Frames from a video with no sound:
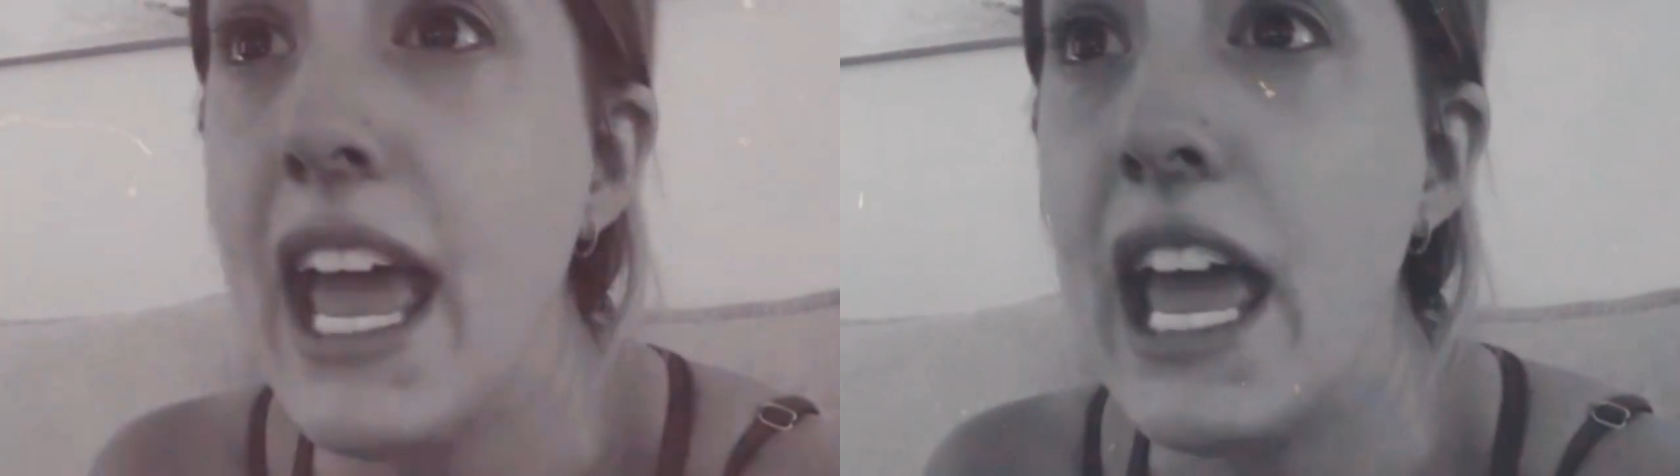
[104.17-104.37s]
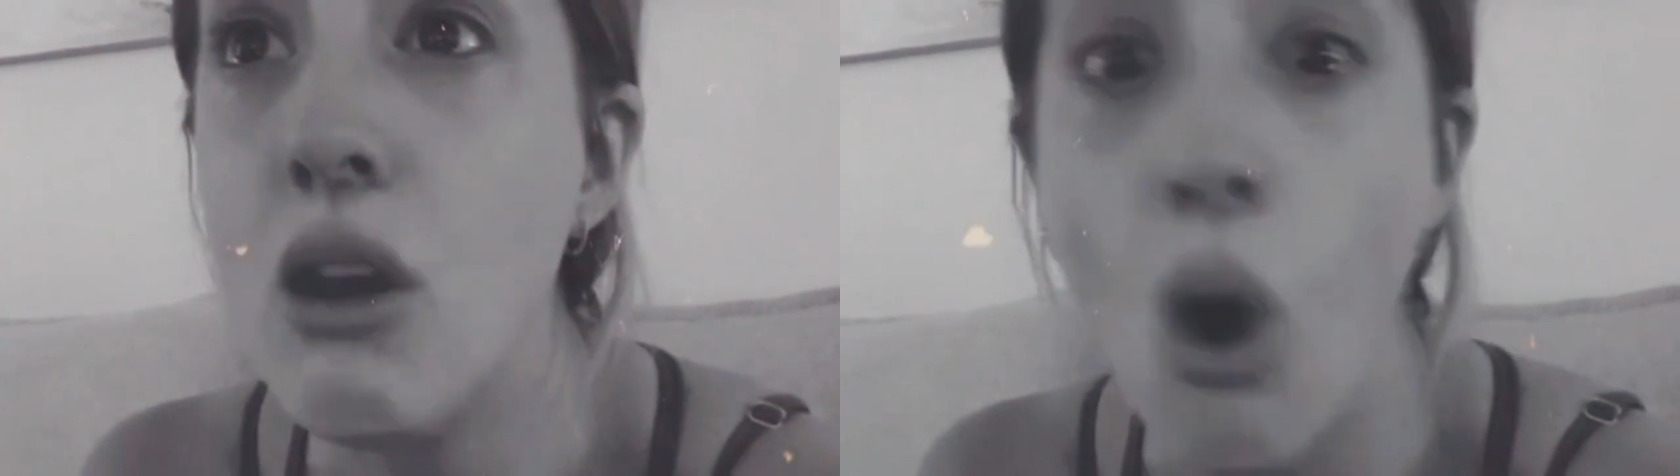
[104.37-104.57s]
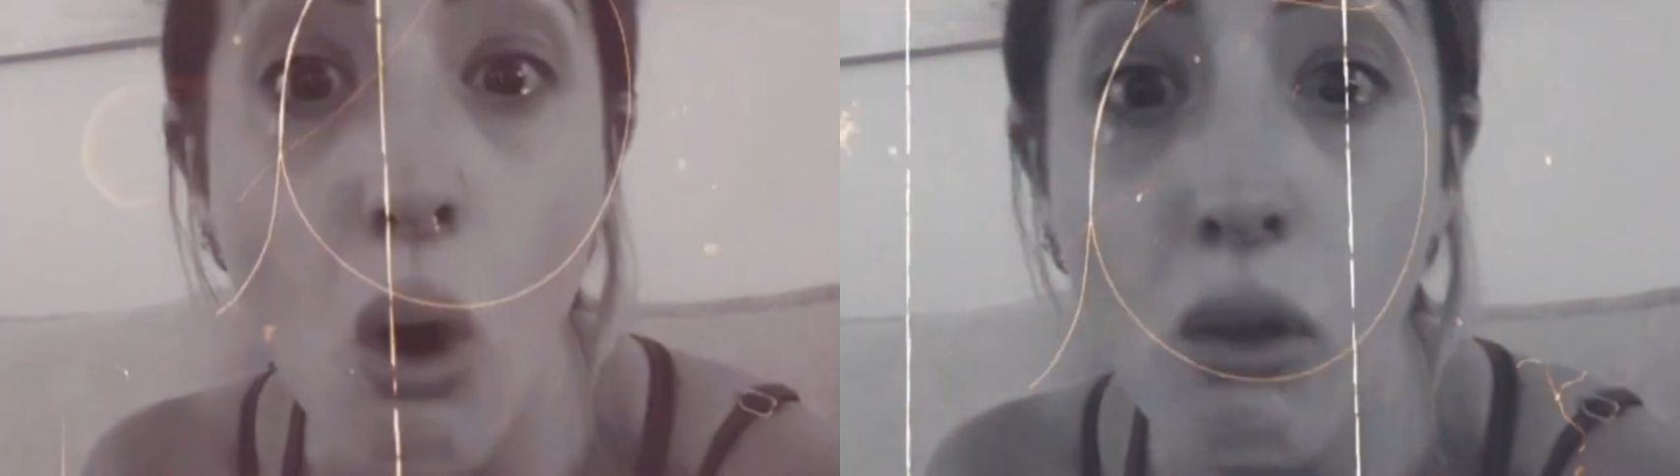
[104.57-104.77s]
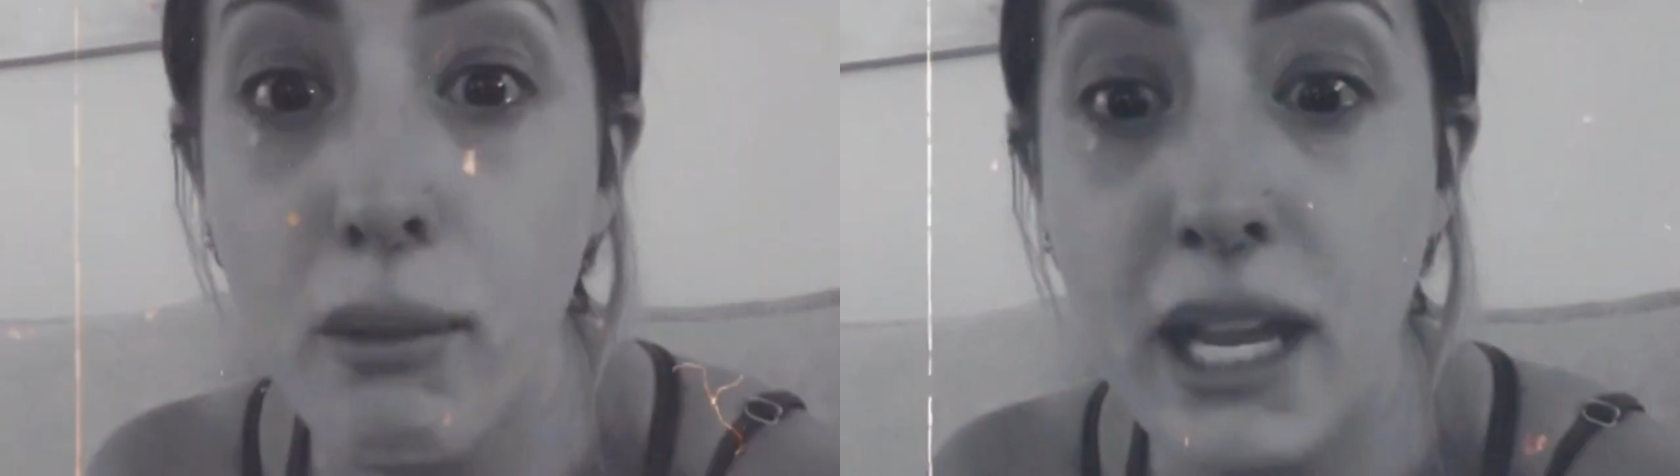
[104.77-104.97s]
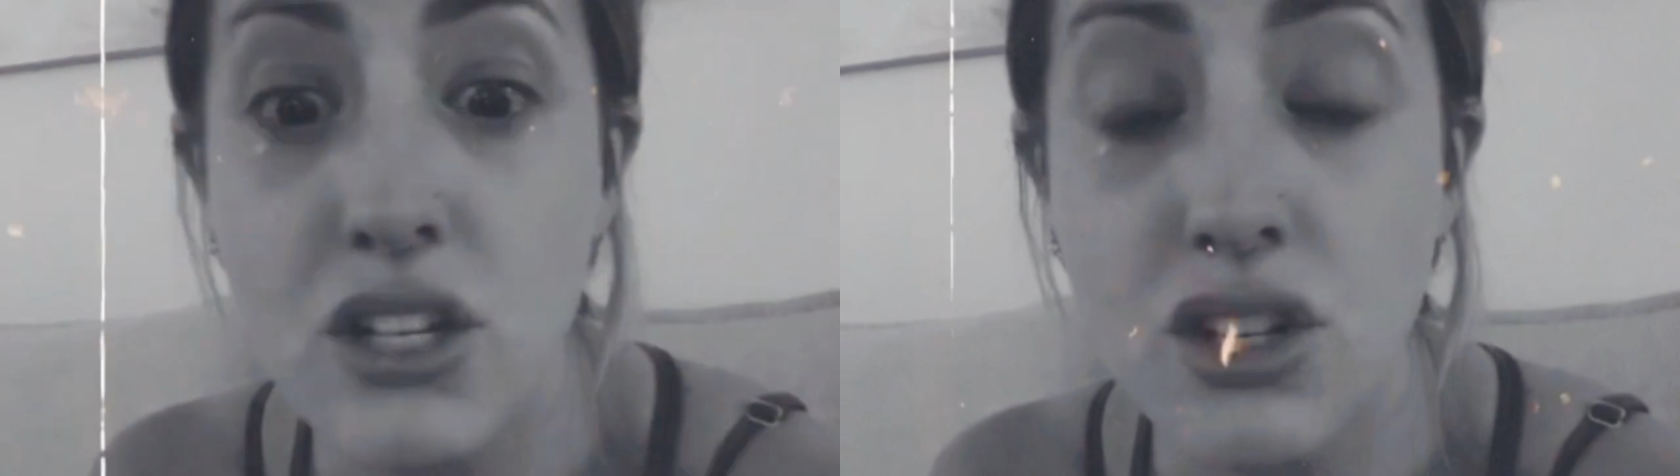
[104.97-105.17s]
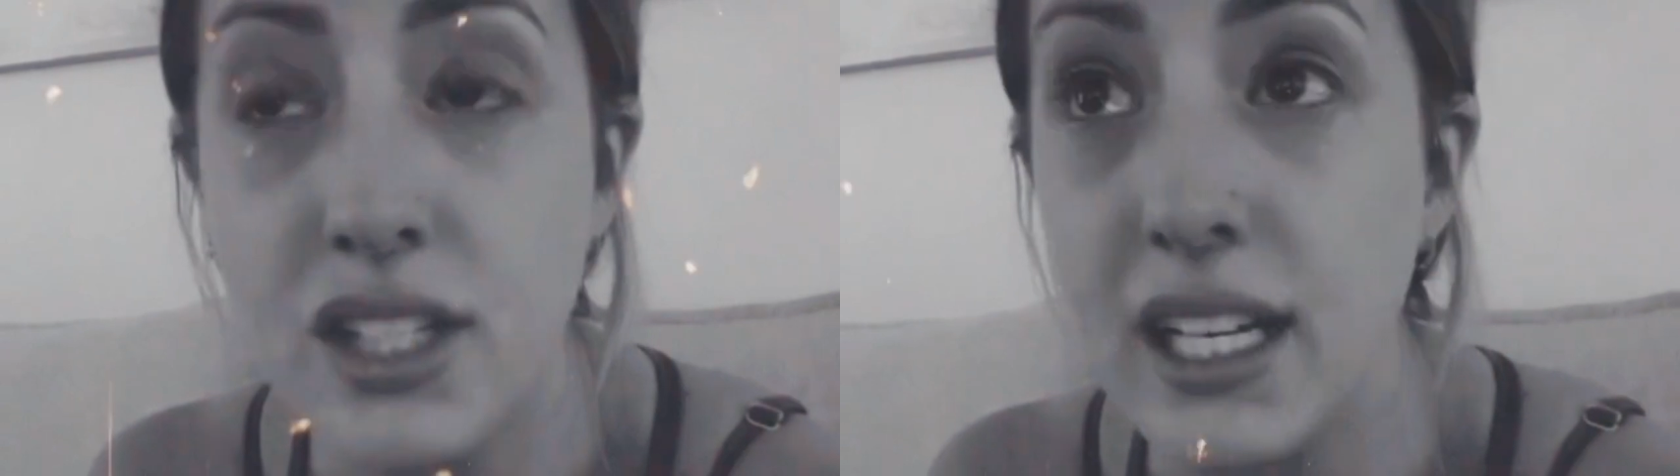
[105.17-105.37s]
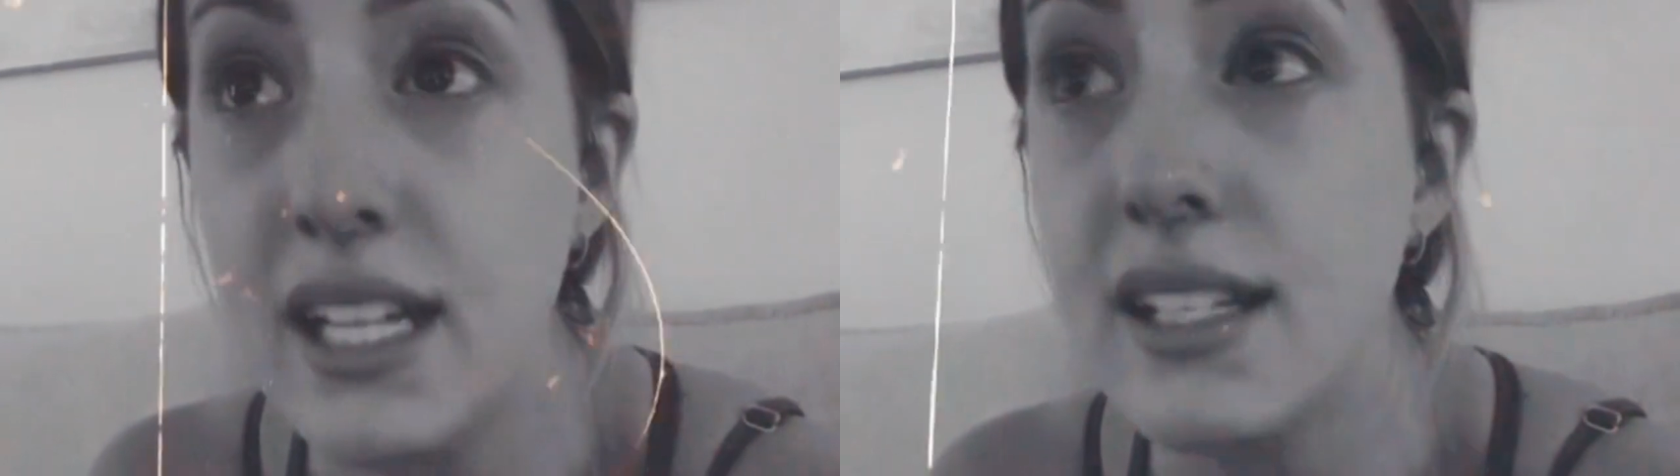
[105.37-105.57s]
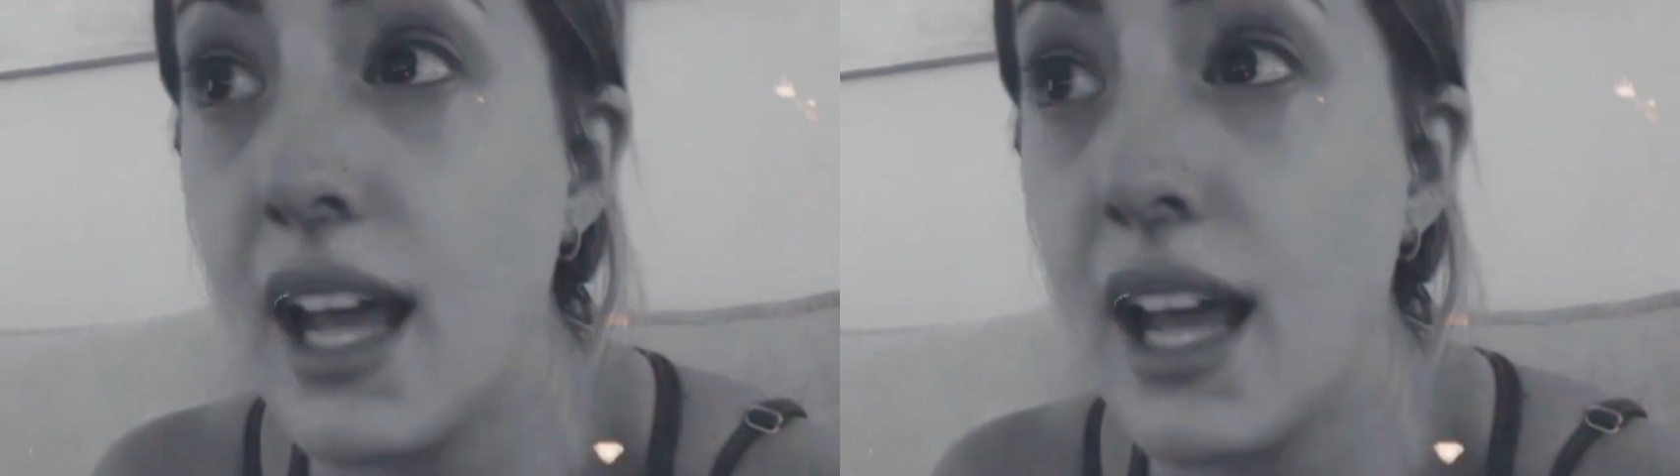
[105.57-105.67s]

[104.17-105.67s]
in all the major cities.